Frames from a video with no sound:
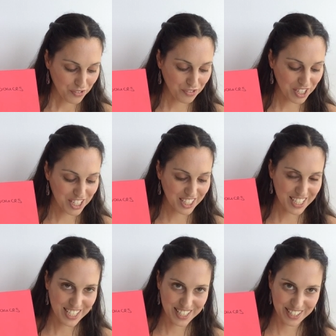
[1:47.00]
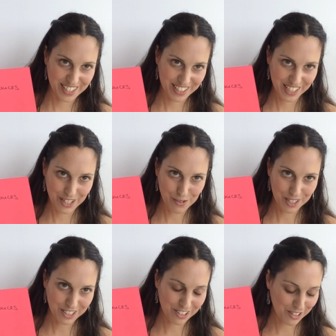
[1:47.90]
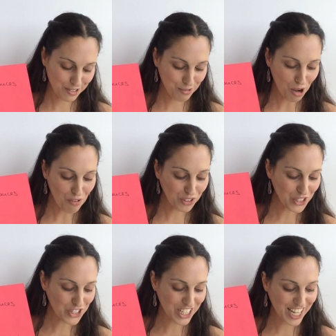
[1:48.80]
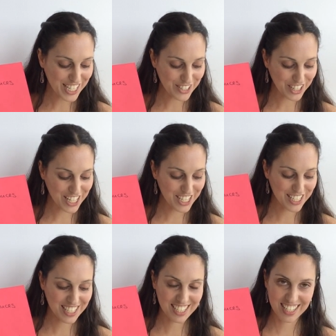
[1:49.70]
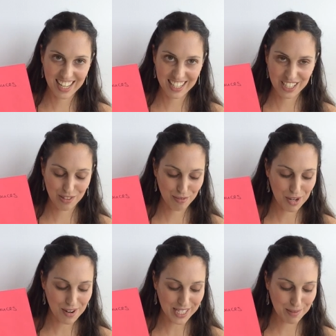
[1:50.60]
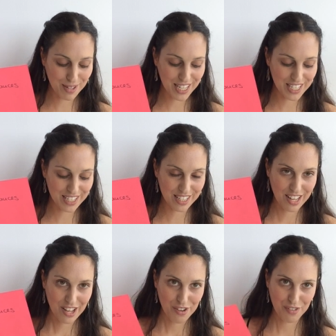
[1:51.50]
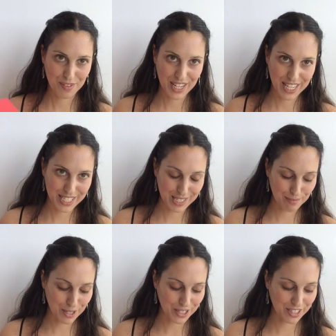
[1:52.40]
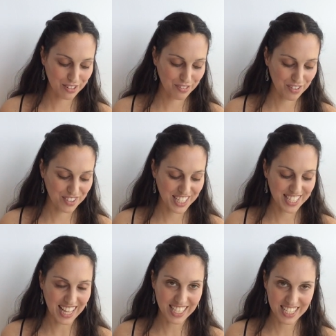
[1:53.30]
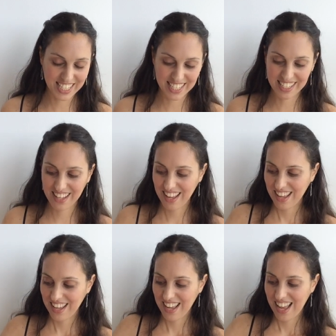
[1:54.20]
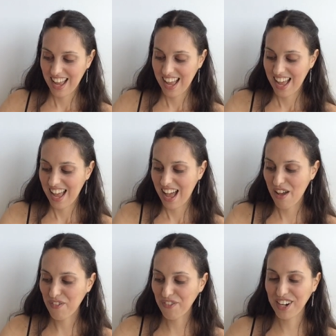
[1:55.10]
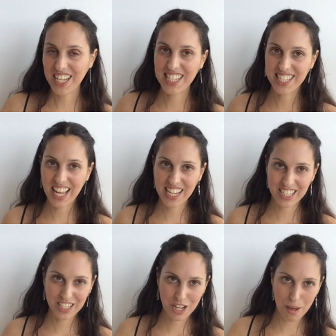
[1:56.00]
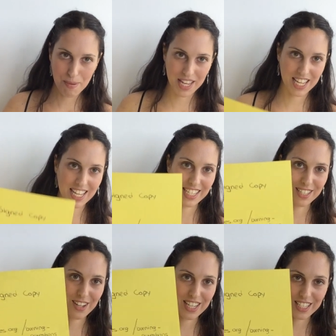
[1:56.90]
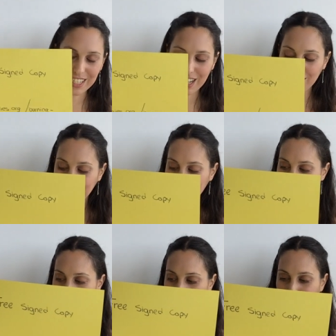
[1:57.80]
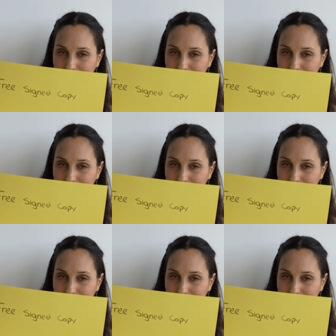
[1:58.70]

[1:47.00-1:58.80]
Fridge list. It's a cute one called Revolutionize Your Kitchen. And 3 recipes from the next book, 50 Salads. A free signed copy is going to go to the best